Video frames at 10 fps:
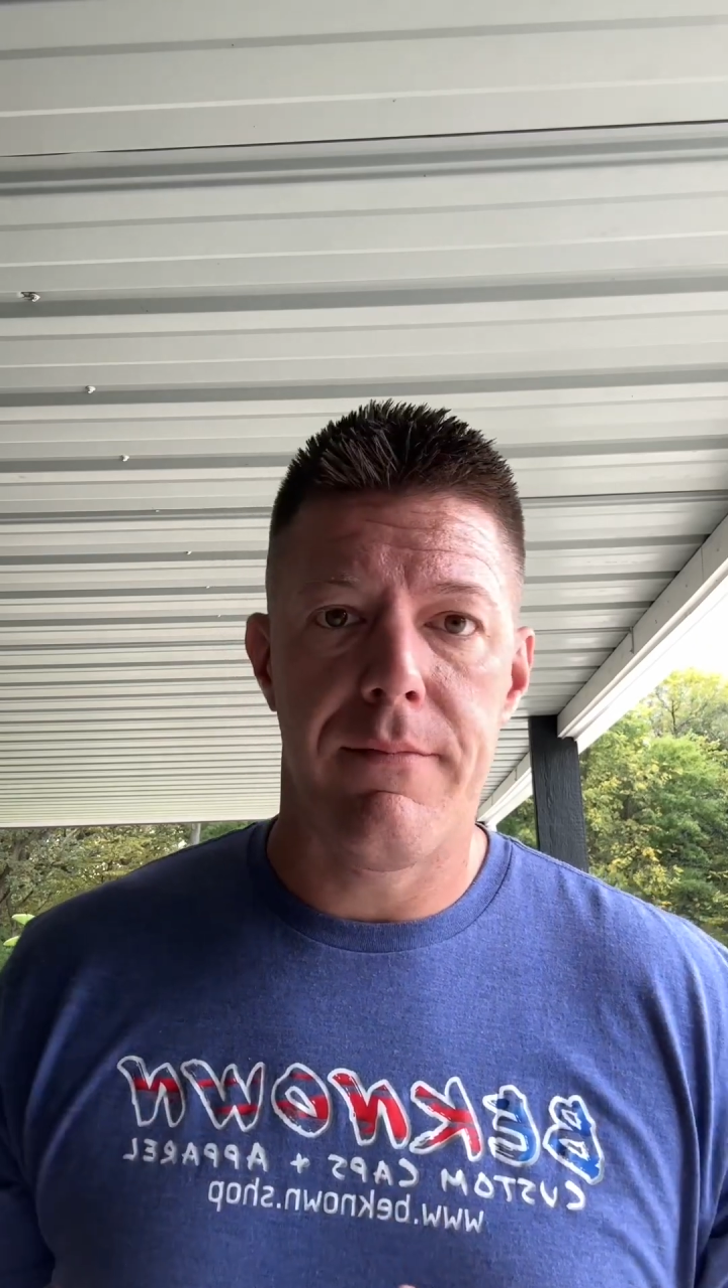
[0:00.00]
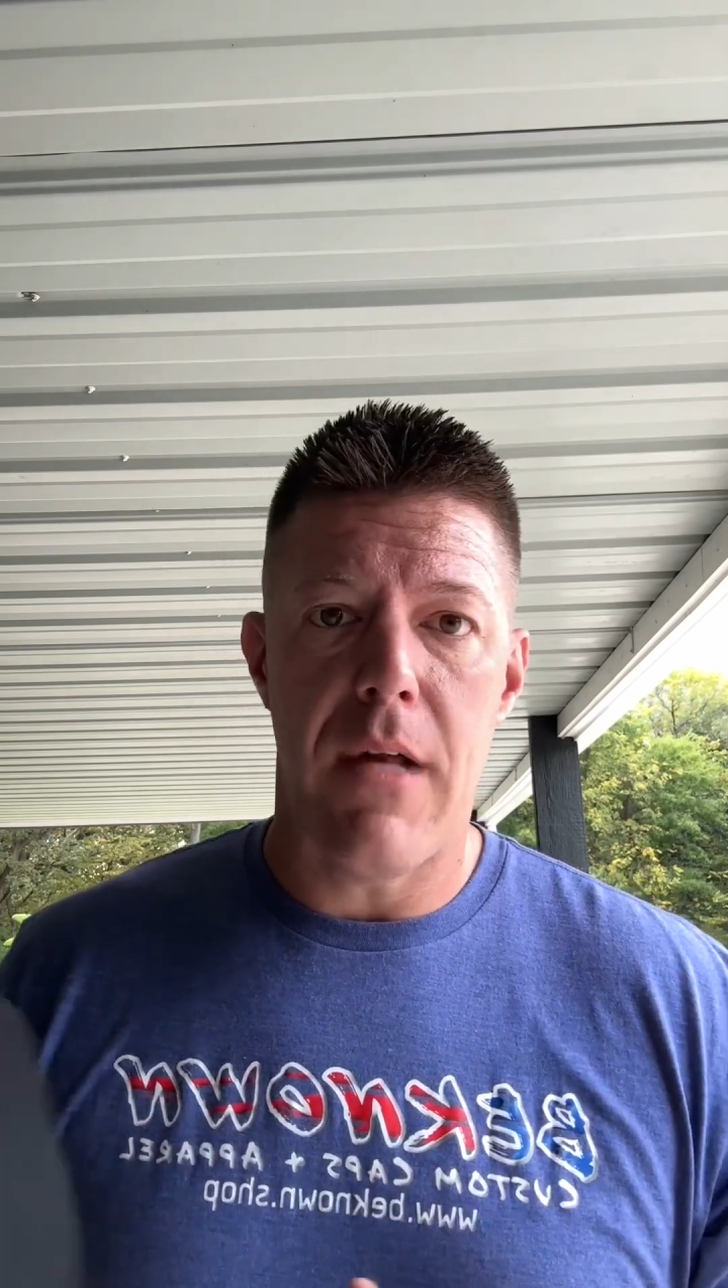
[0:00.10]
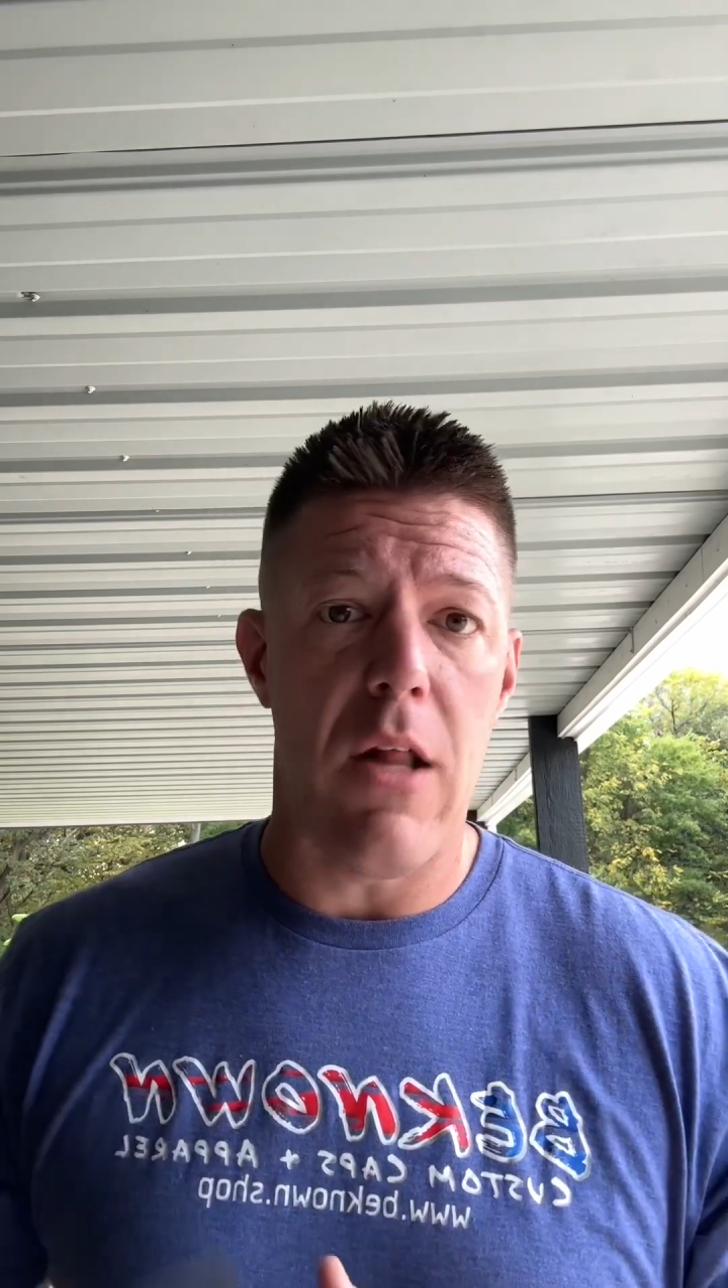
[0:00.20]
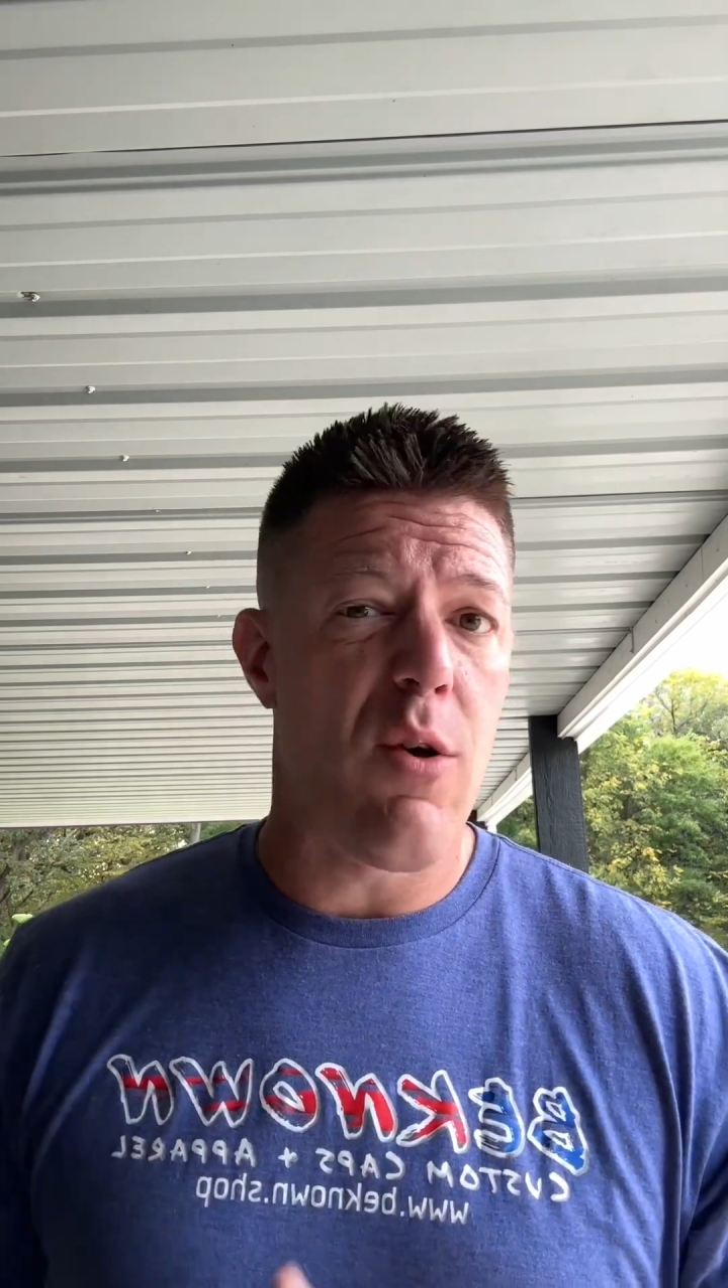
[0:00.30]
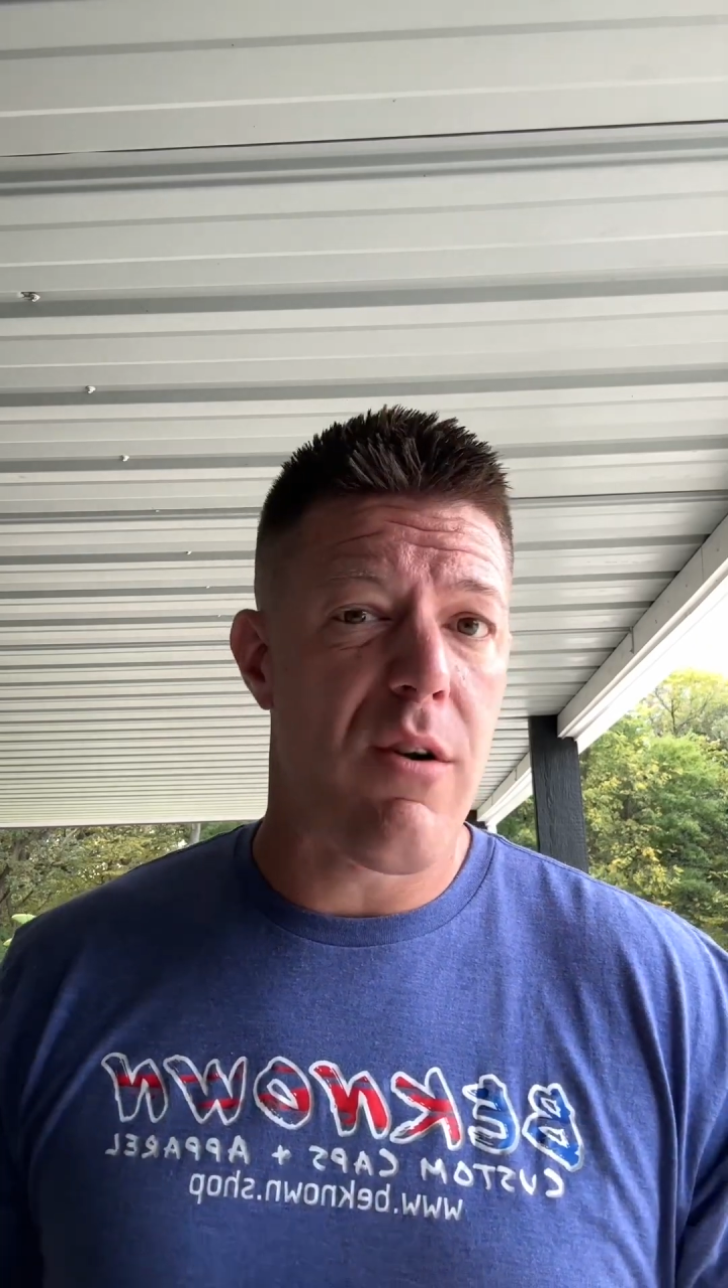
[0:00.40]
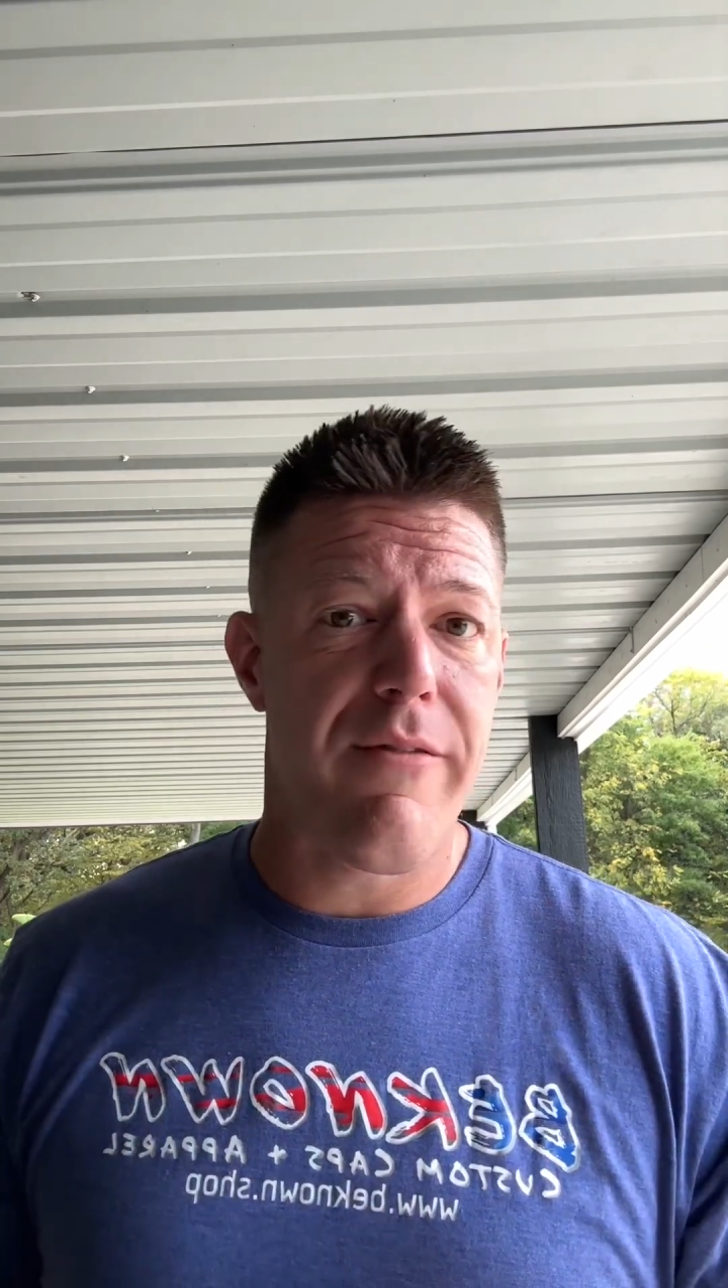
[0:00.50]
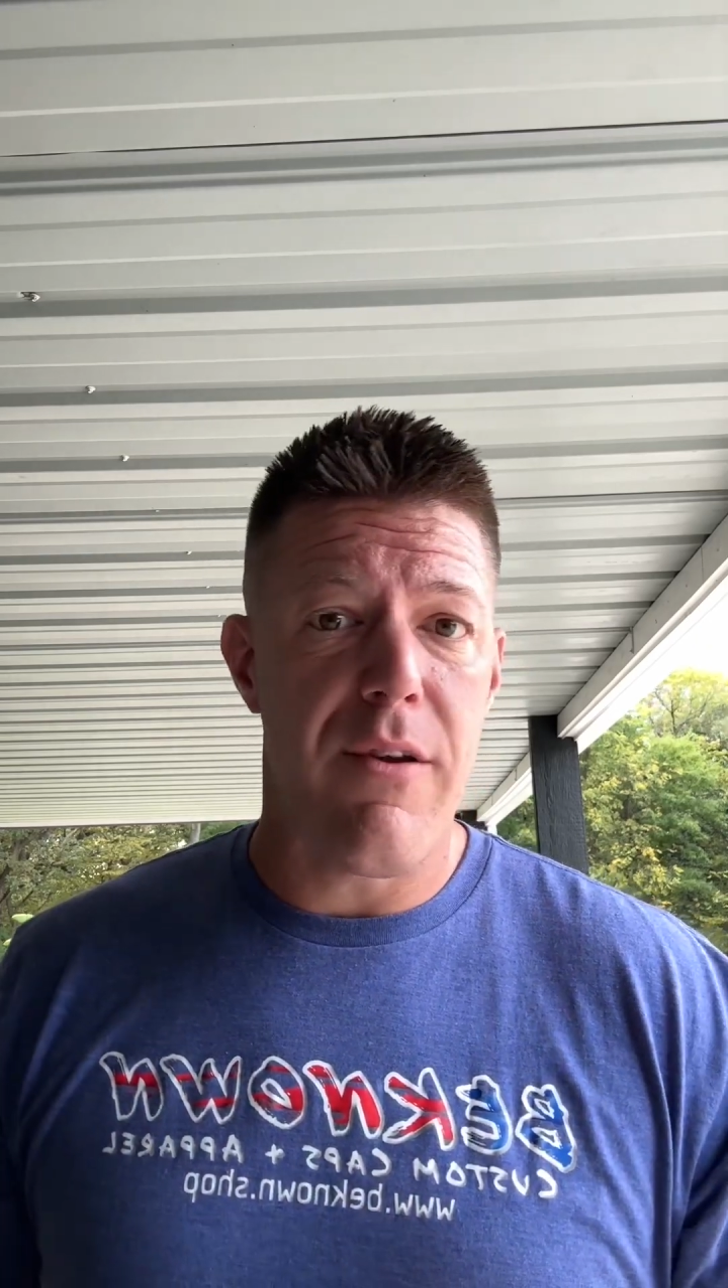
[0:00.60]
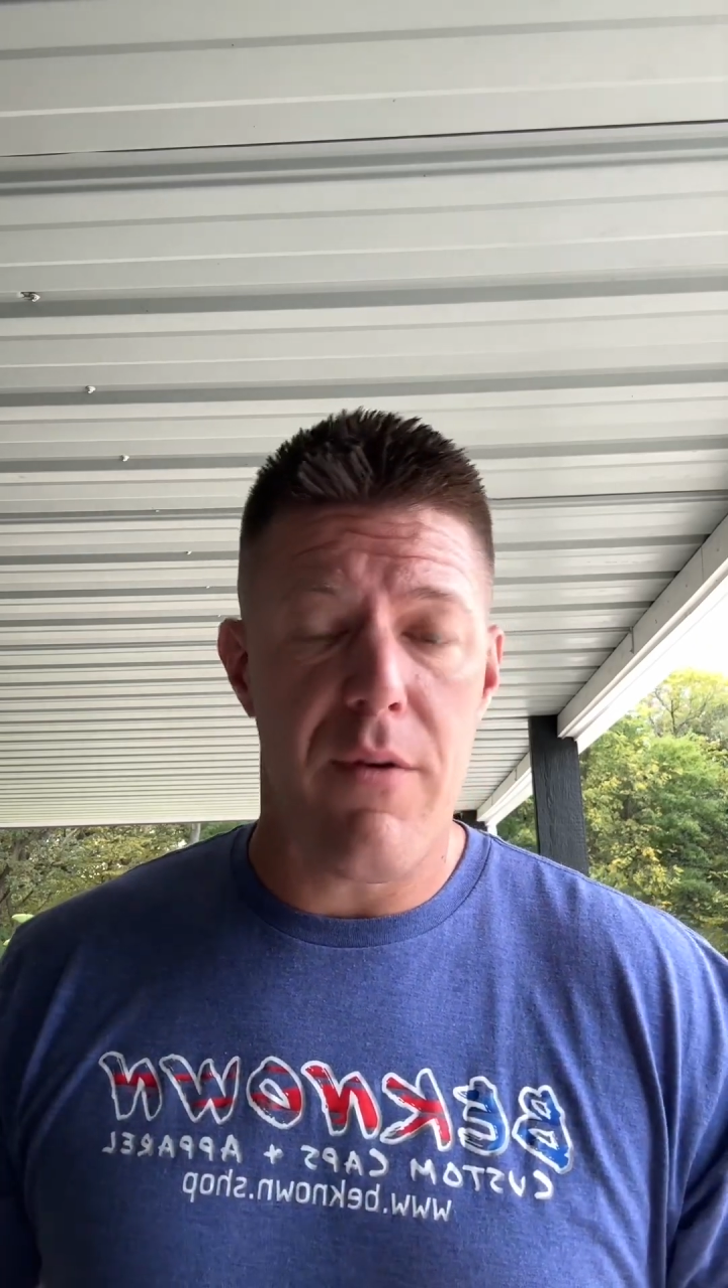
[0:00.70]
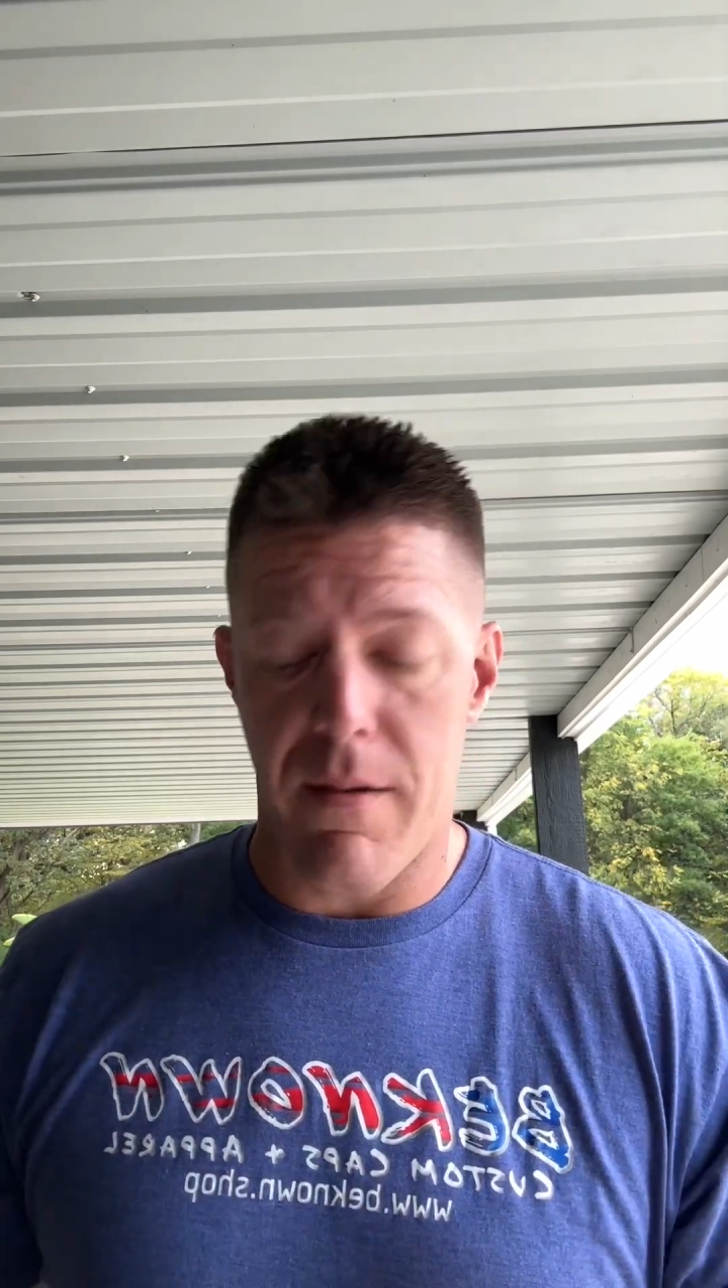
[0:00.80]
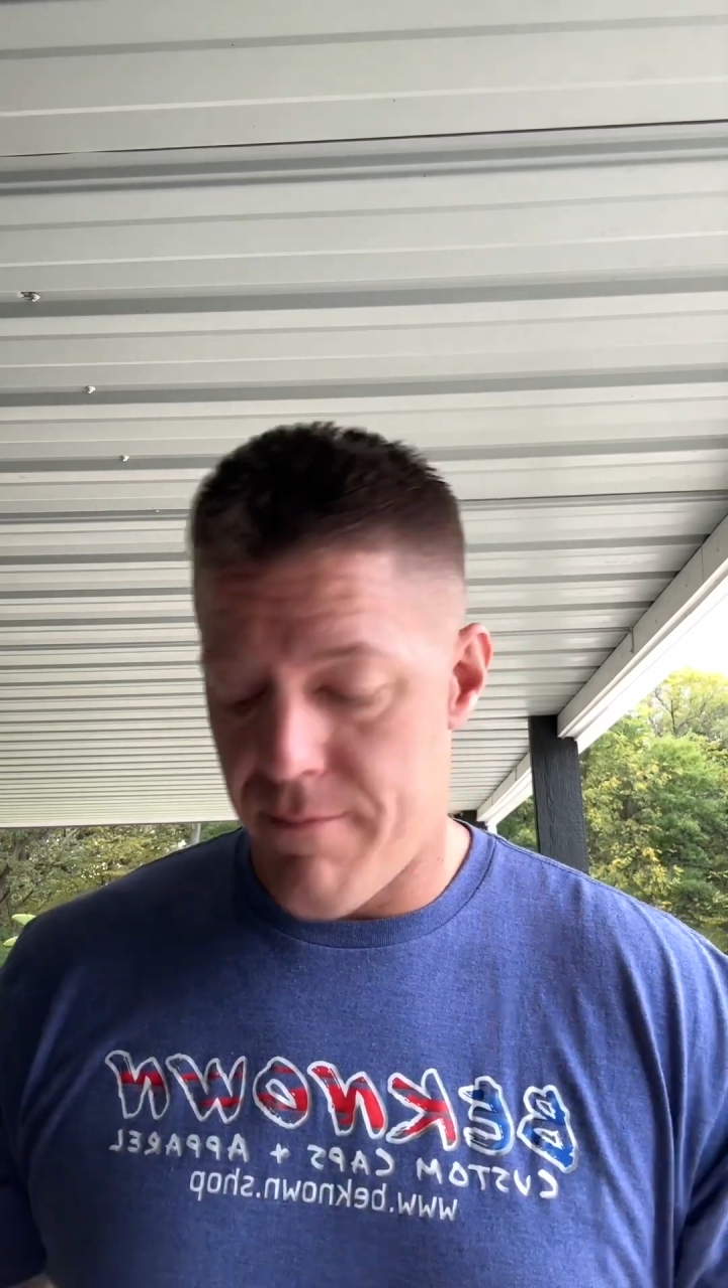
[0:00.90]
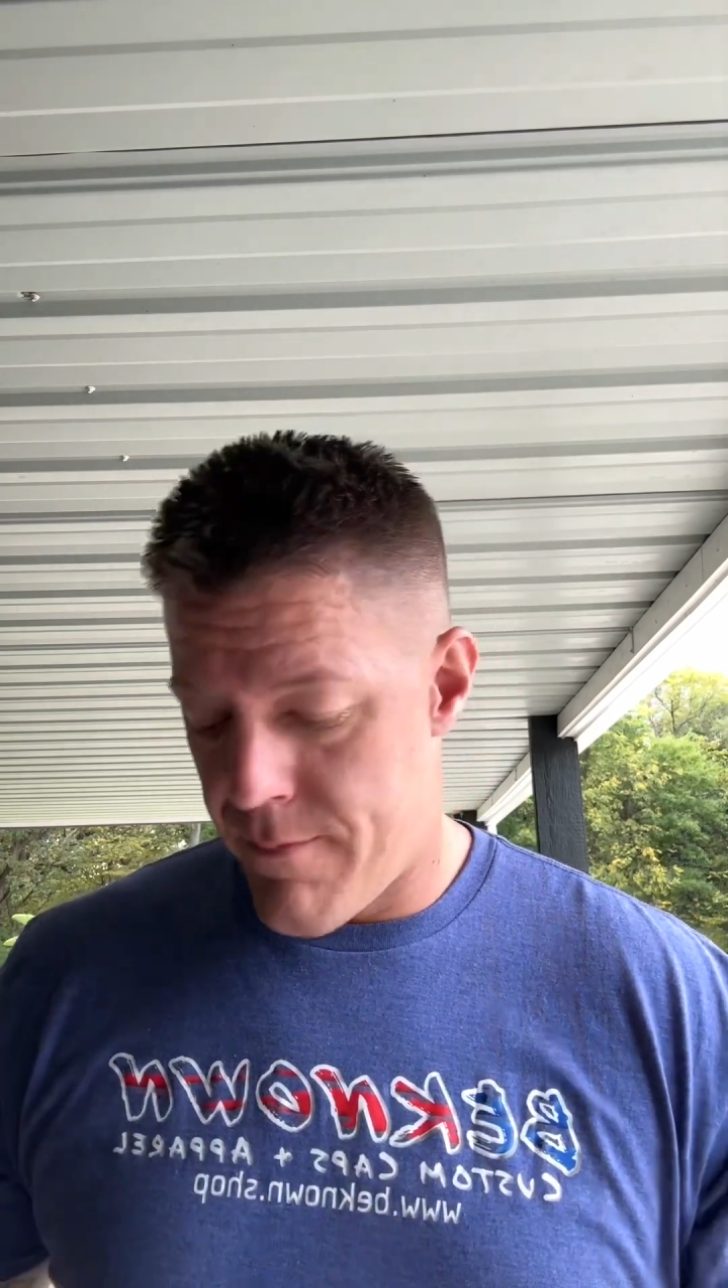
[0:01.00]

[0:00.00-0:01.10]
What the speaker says: I'll order a few in.